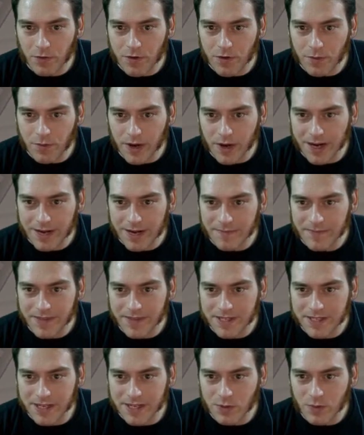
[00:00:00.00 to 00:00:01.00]
on over the break
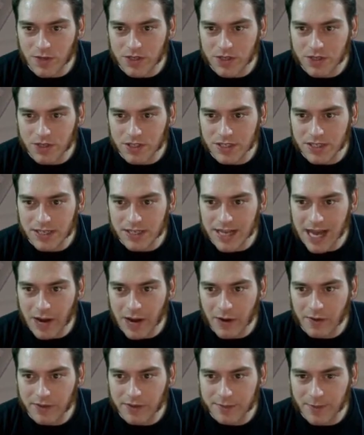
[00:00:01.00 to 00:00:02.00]
and said we should see
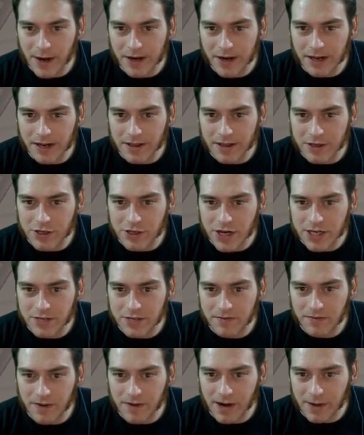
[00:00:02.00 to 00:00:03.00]
how he responded to the
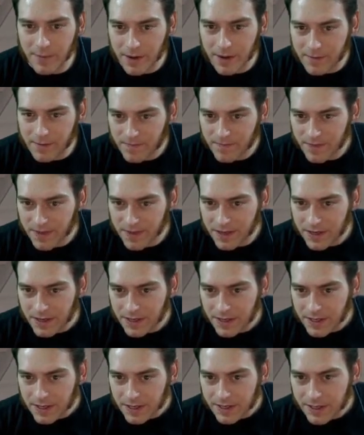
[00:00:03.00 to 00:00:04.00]
changed environment.
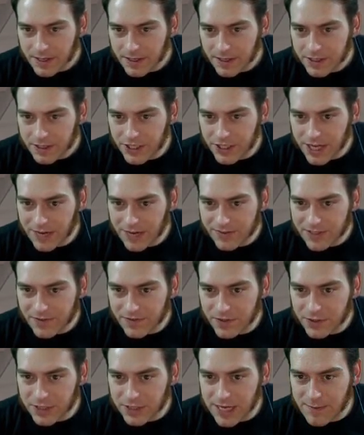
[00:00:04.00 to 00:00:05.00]
She gave us a
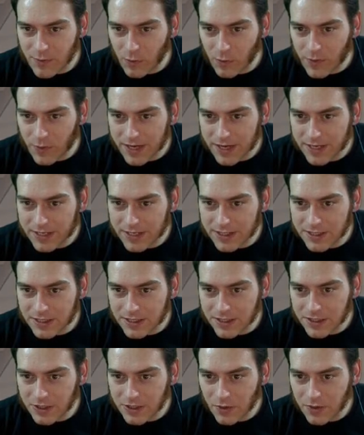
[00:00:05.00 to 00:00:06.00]
few sample readings
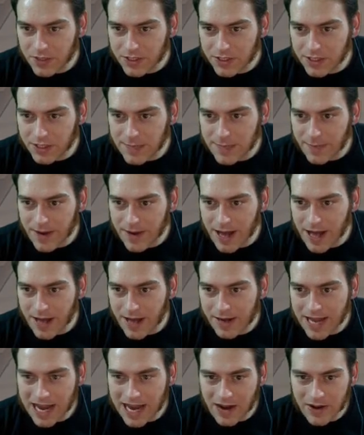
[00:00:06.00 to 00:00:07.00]
and told us to keep an
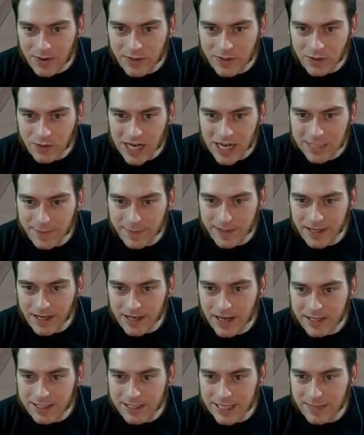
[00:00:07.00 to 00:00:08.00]
eye on how he was grasping the
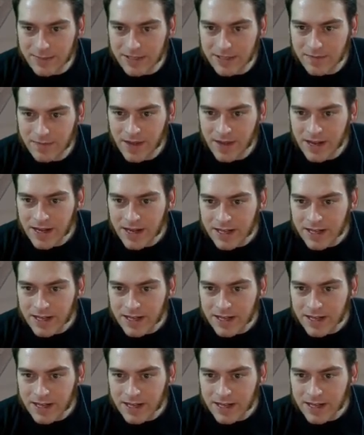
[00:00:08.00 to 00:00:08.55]
concepts.